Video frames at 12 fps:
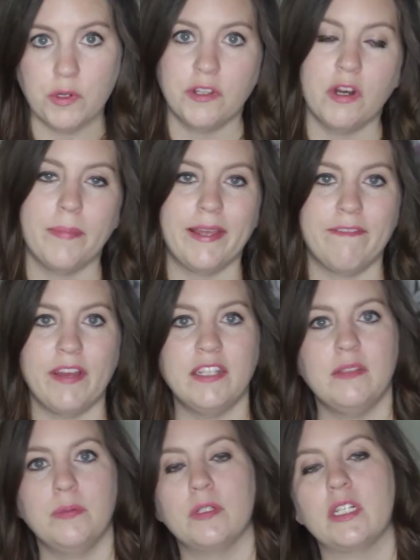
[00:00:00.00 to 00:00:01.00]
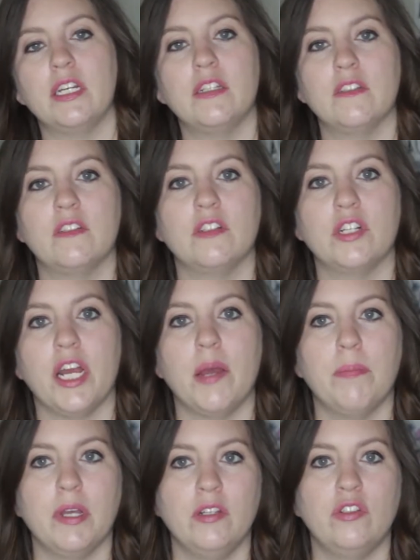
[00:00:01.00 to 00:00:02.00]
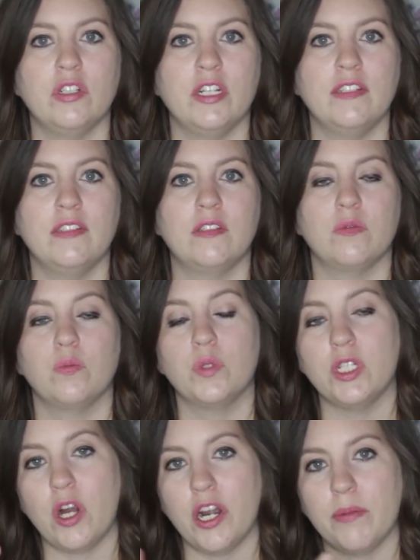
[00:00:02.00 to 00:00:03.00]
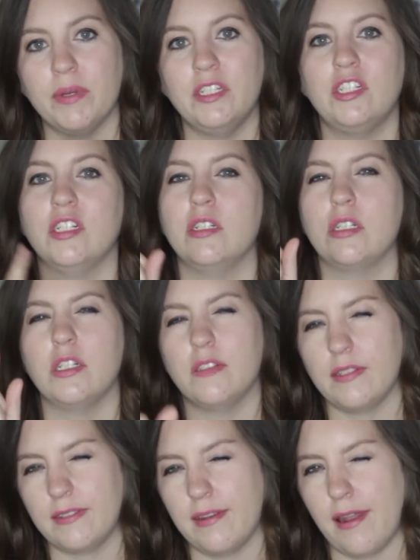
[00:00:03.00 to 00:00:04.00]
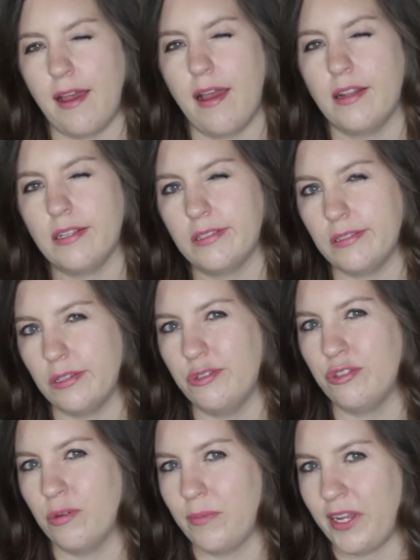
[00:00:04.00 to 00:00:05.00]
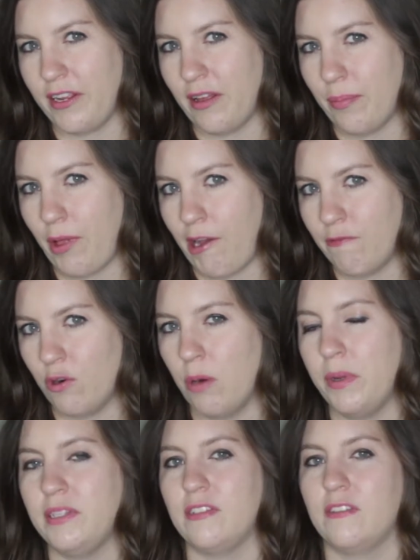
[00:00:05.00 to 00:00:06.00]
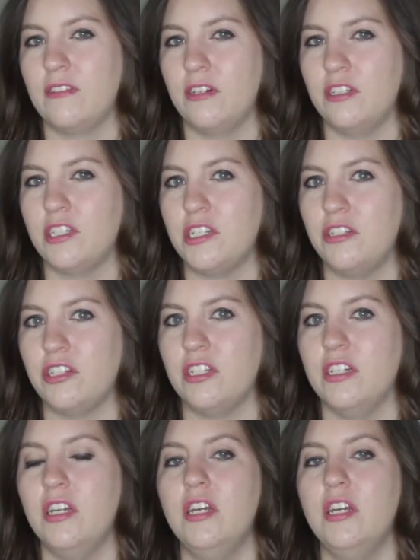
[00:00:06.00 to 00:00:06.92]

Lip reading: whether it be Facebook, Instagram, Pinterest, we already mentioned because it's not a social media platform, it's a search engine.